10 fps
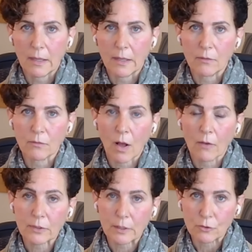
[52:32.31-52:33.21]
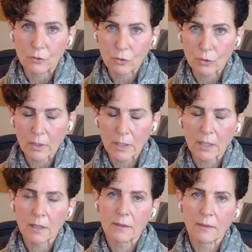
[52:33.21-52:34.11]
It involves
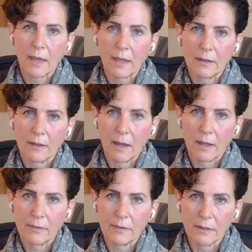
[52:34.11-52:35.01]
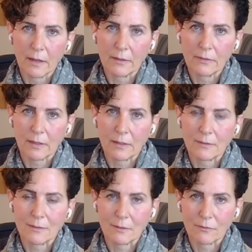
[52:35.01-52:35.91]
ensuring that the United
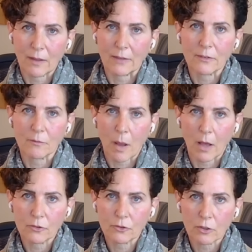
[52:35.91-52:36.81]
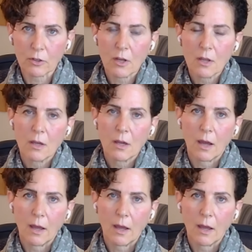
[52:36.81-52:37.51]
States' defensive posture